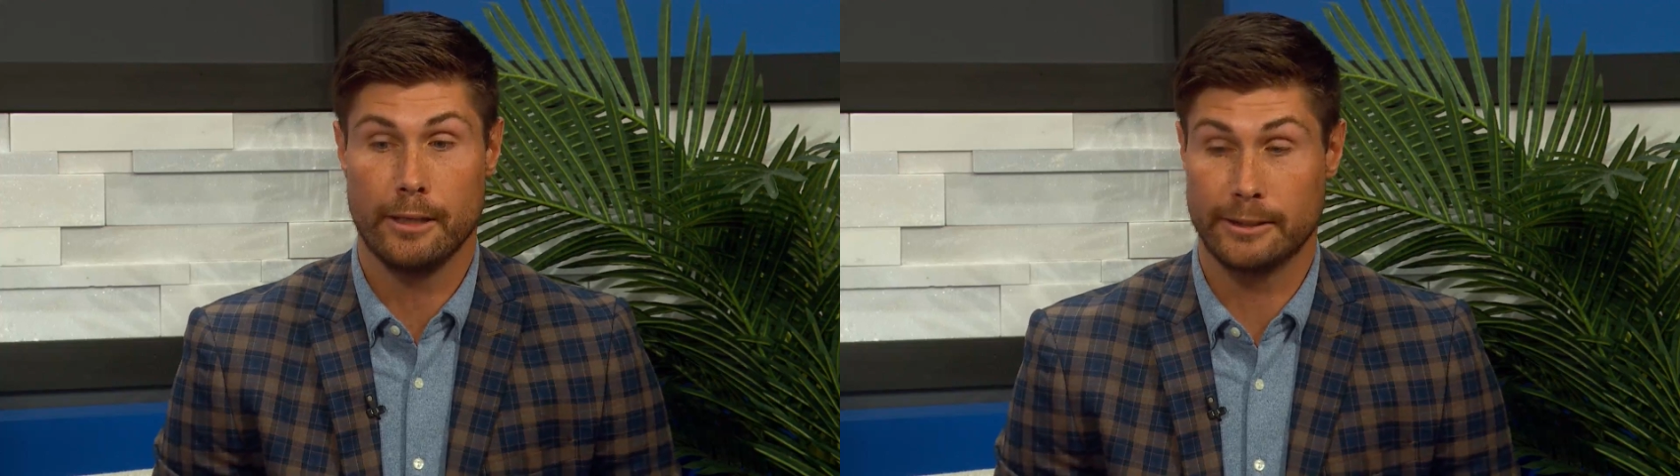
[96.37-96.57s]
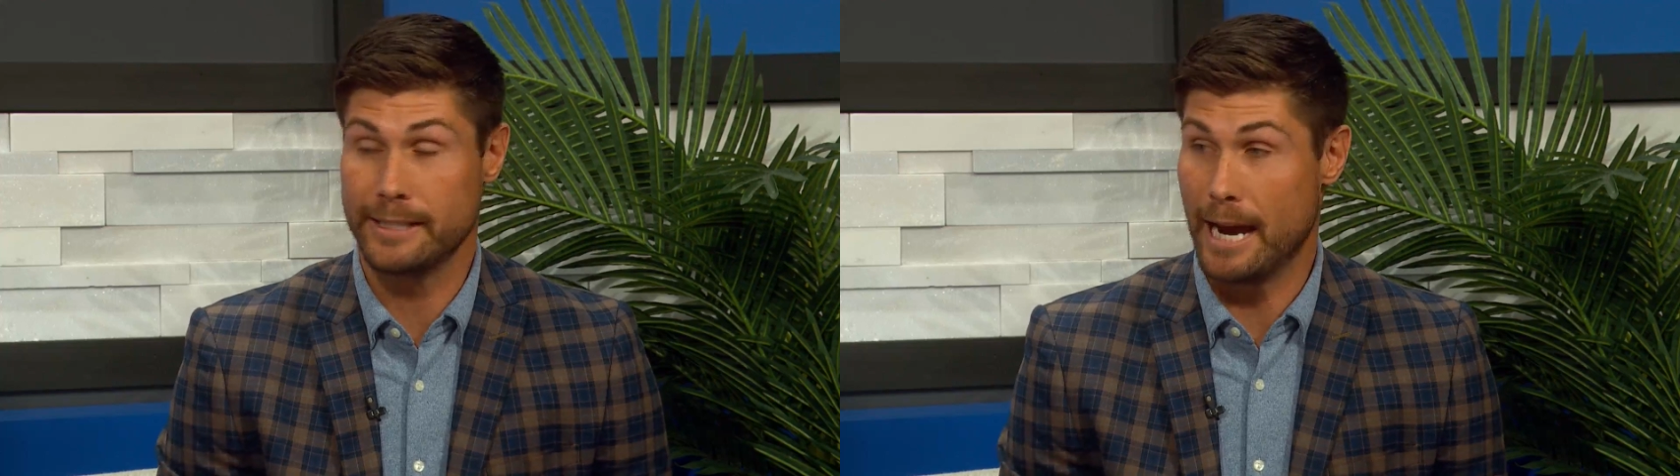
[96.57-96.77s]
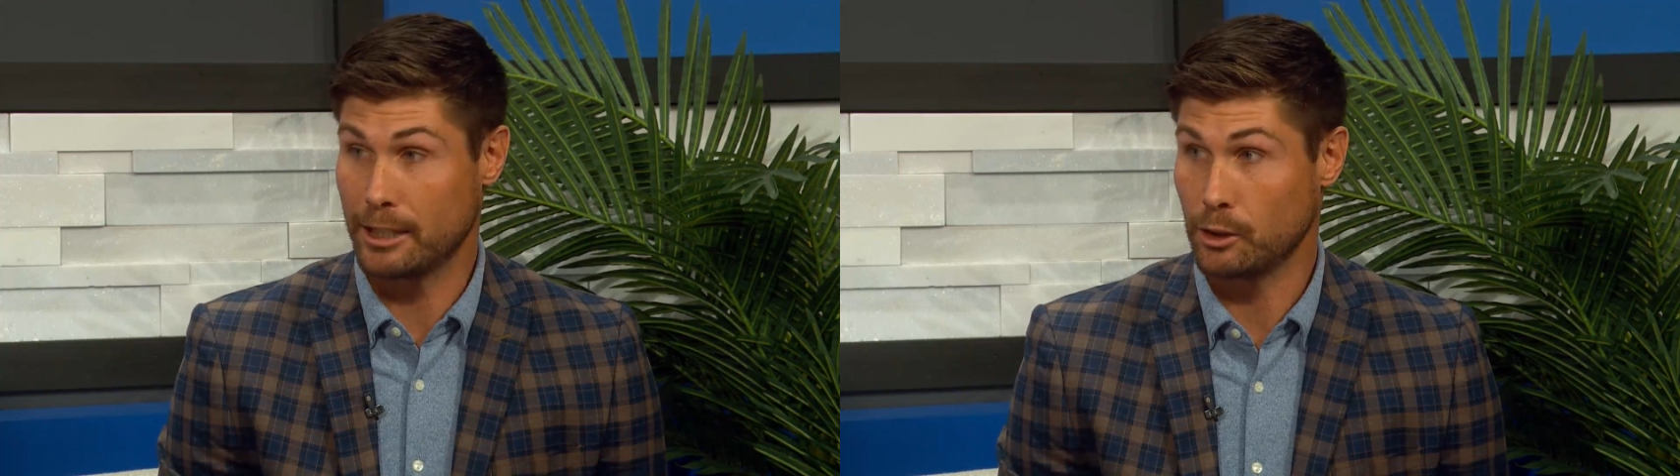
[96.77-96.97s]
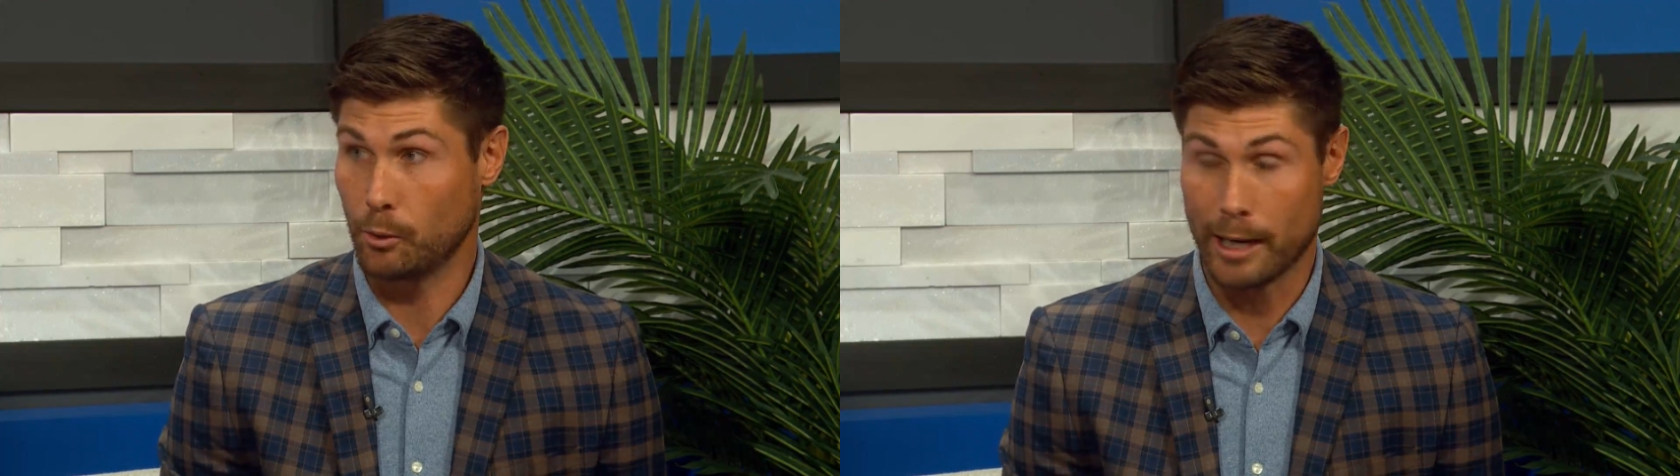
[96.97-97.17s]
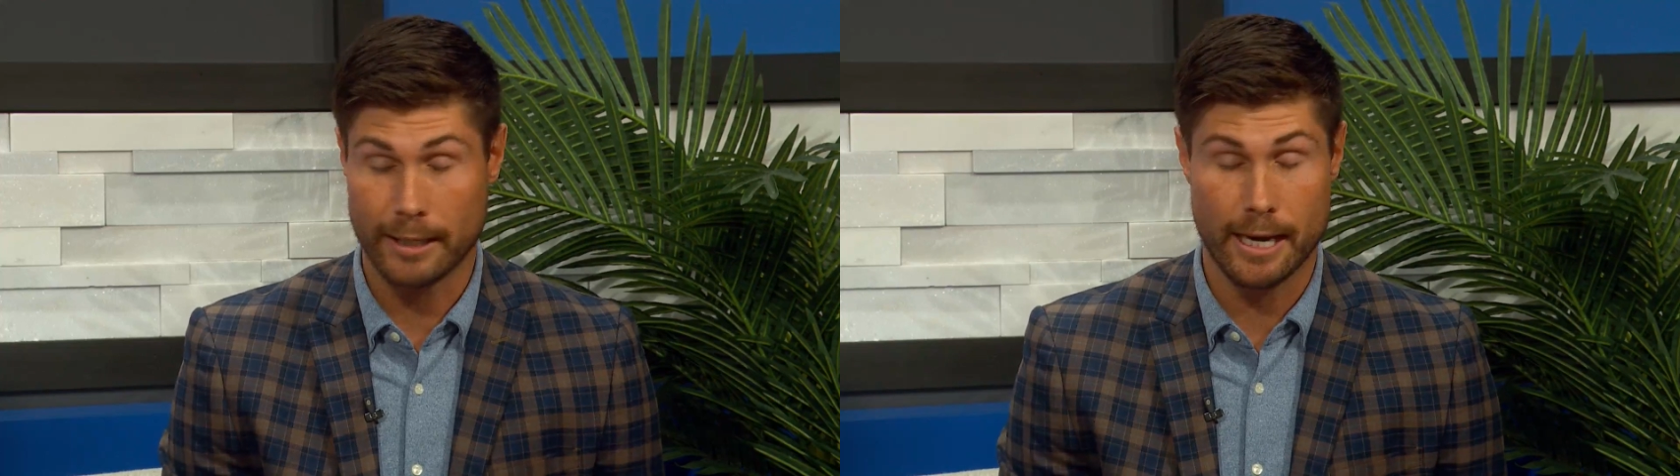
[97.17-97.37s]
that's
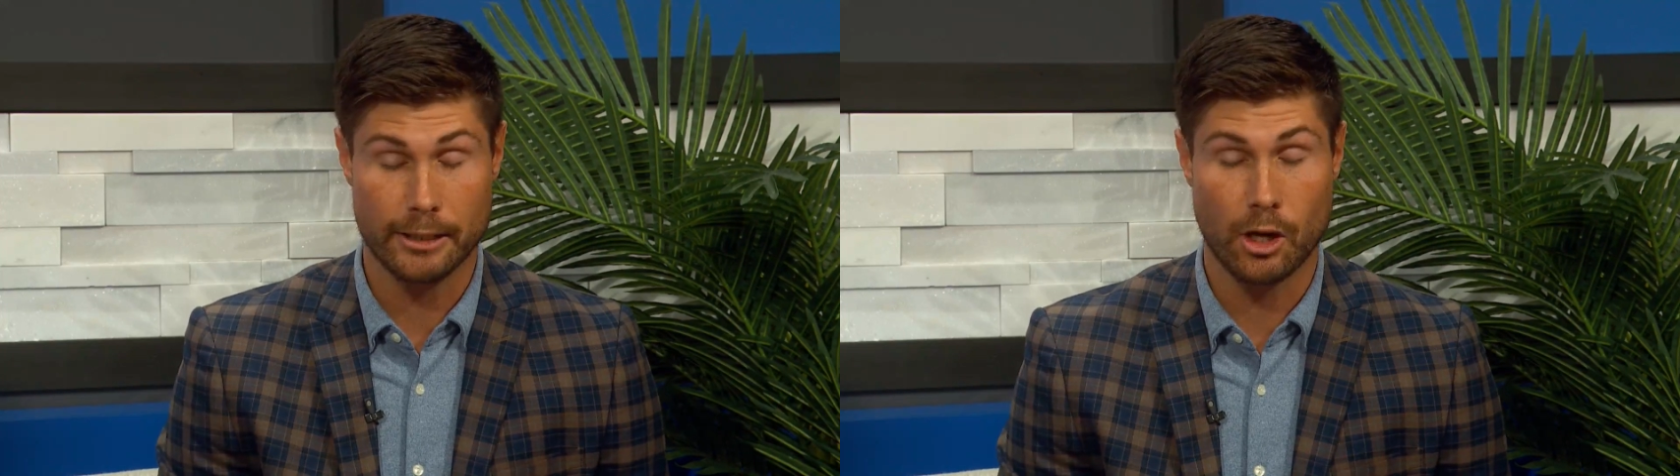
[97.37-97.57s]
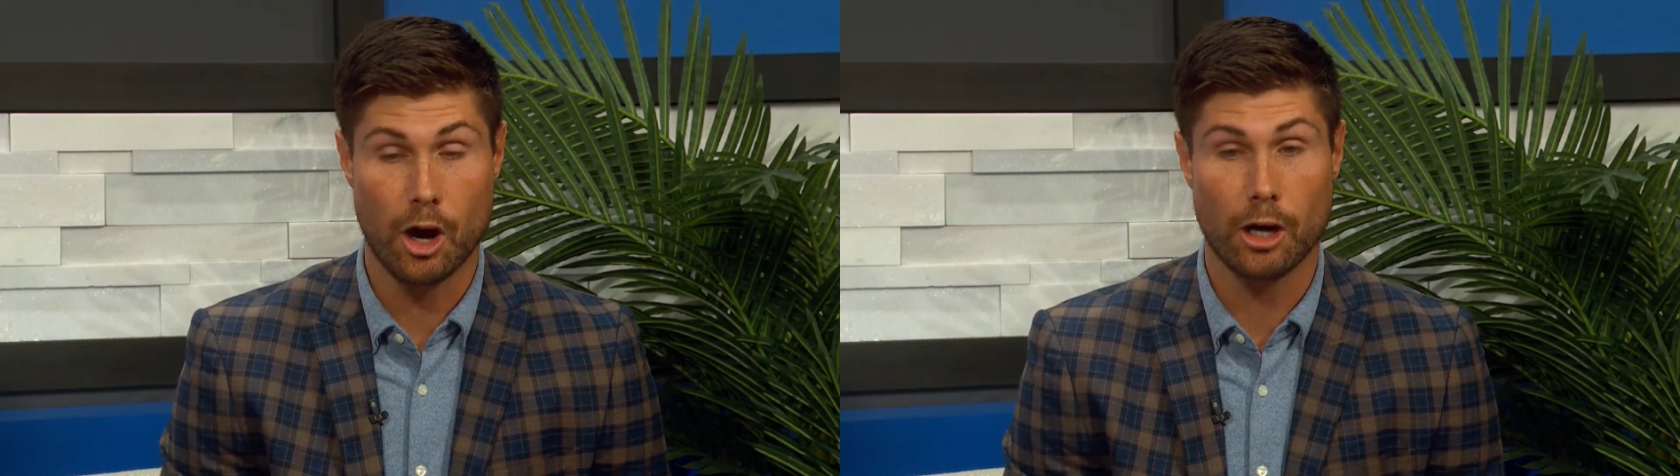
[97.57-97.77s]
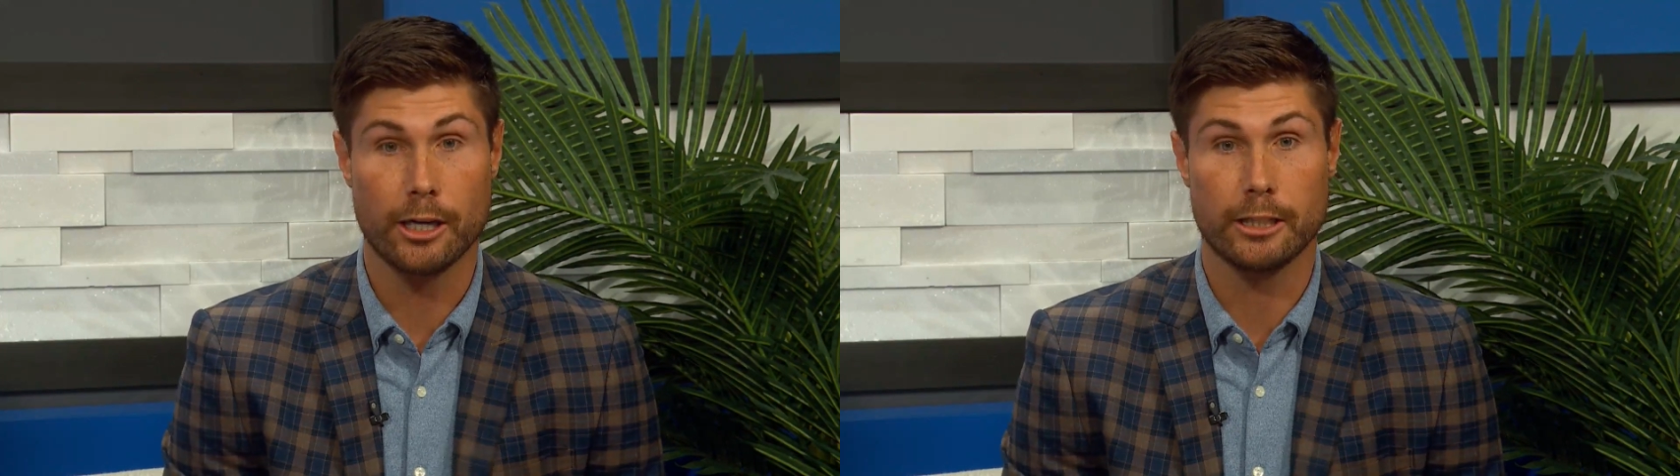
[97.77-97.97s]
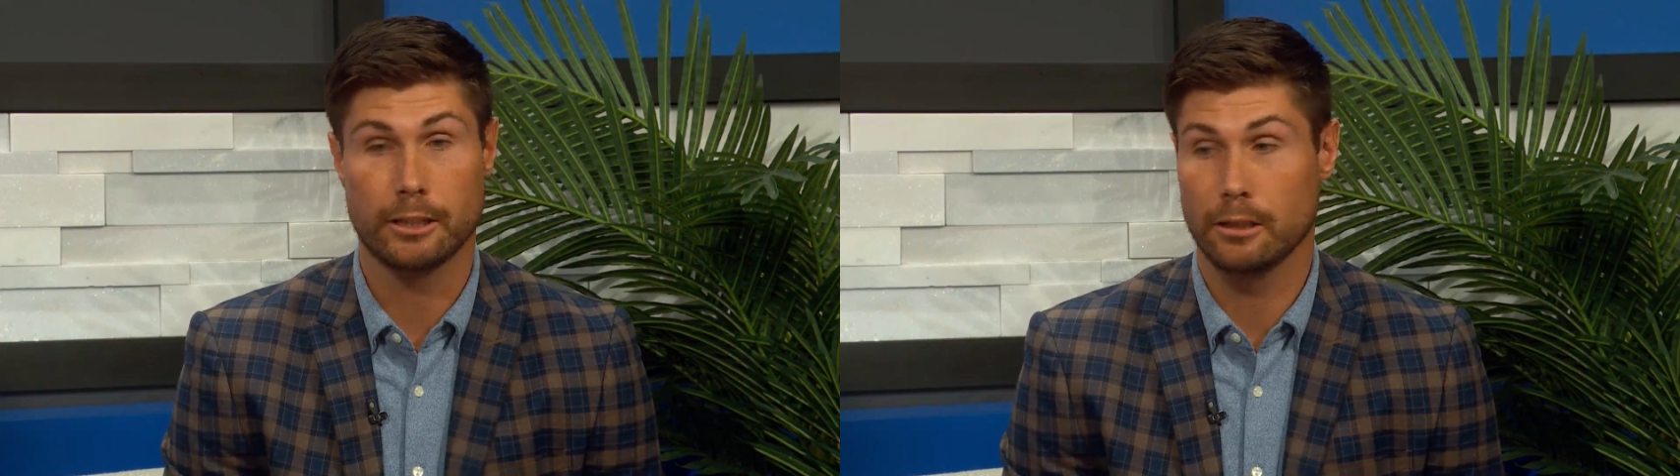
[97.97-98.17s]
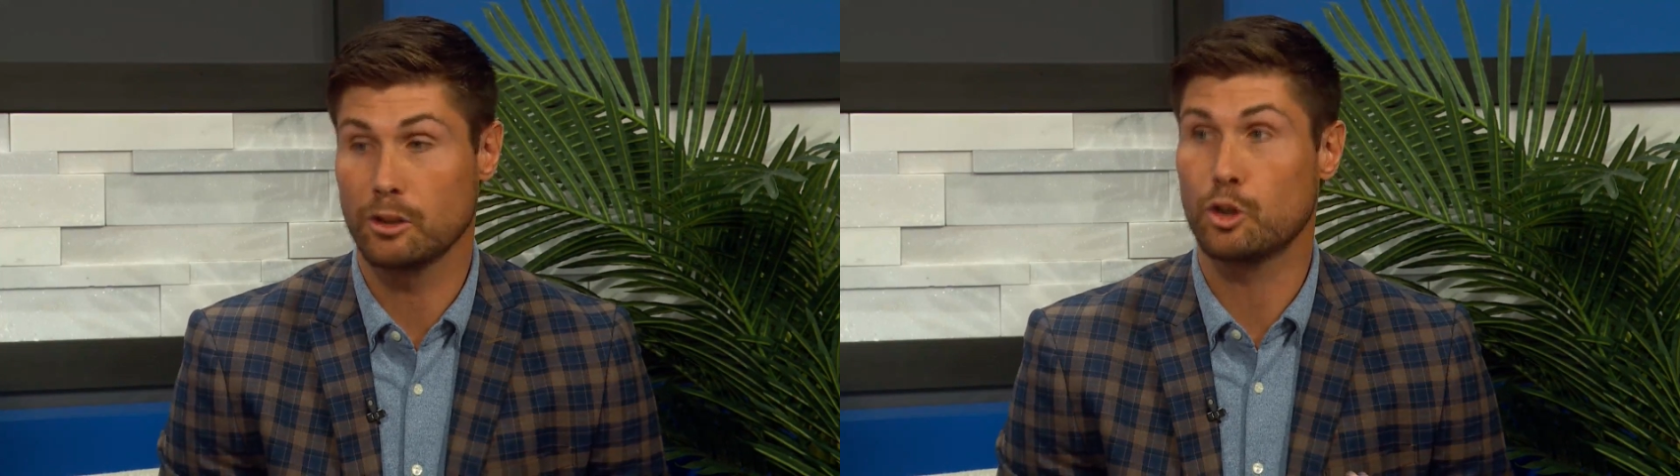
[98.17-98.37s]
nationally recognized
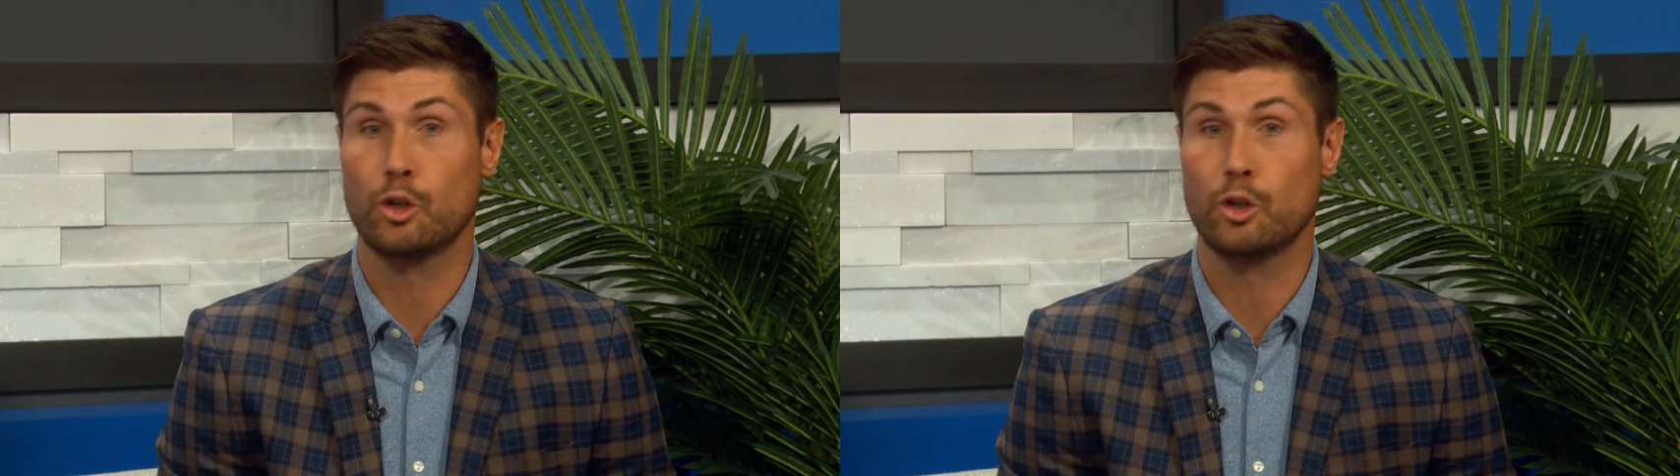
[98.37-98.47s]
artists,